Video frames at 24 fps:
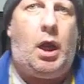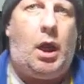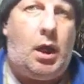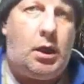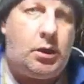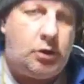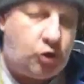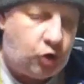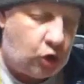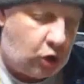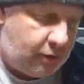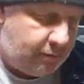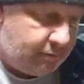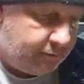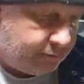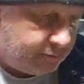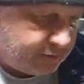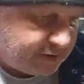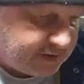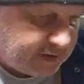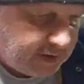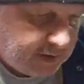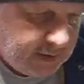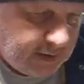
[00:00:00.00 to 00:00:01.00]

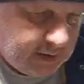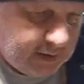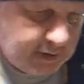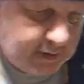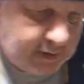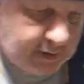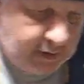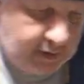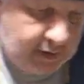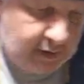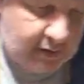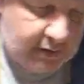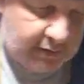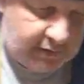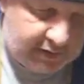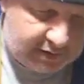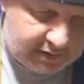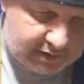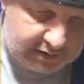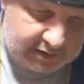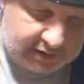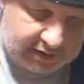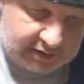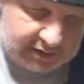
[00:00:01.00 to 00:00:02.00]
drums.
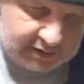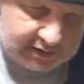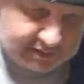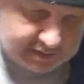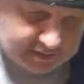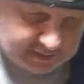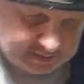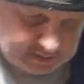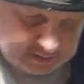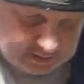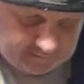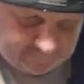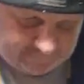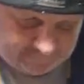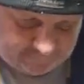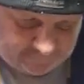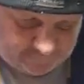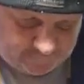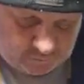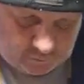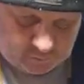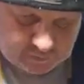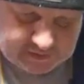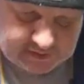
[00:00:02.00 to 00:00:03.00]
This is the
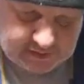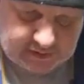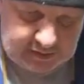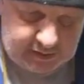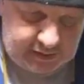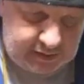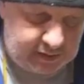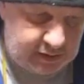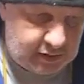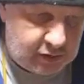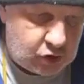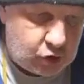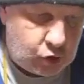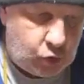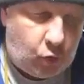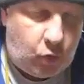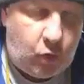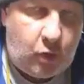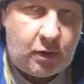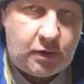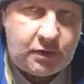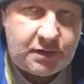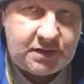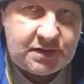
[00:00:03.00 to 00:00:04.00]
14-inch,
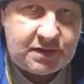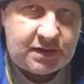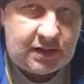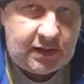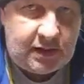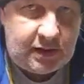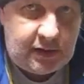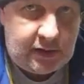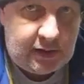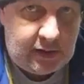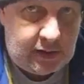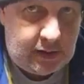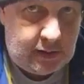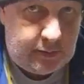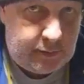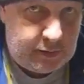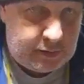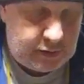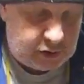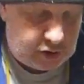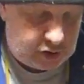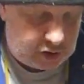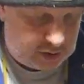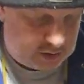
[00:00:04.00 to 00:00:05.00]
was a Hayman
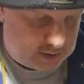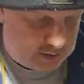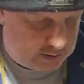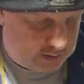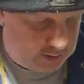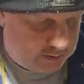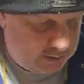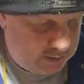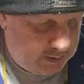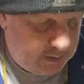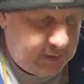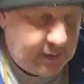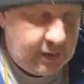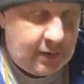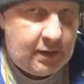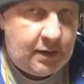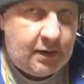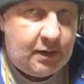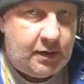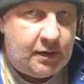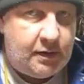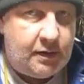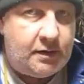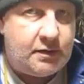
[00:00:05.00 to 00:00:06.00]
shell,
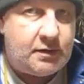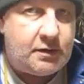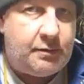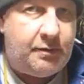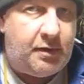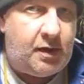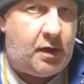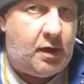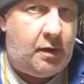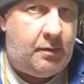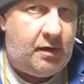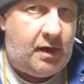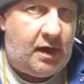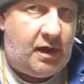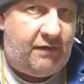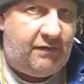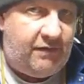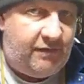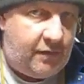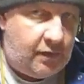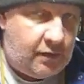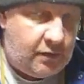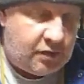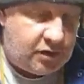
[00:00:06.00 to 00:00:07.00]
and it's become a
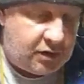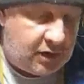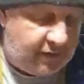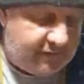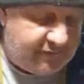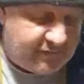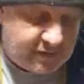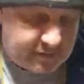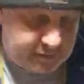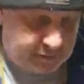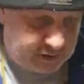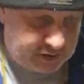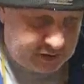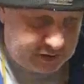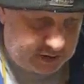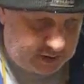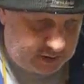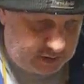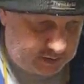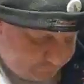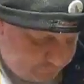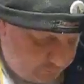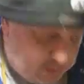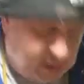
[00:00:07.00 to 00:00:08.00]
faux Shaftsbury
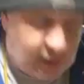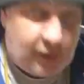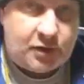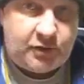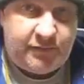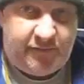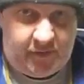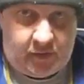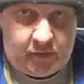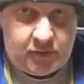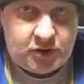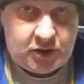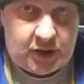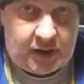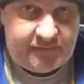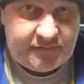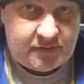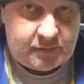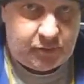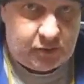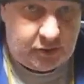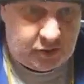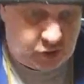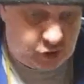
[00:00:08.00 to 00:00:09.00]
shell, well, faux
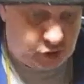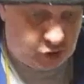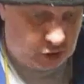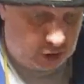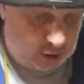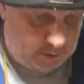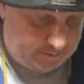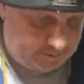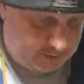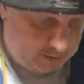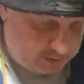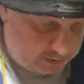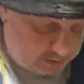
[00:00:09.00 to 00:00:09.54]
Shaftsbury drum, I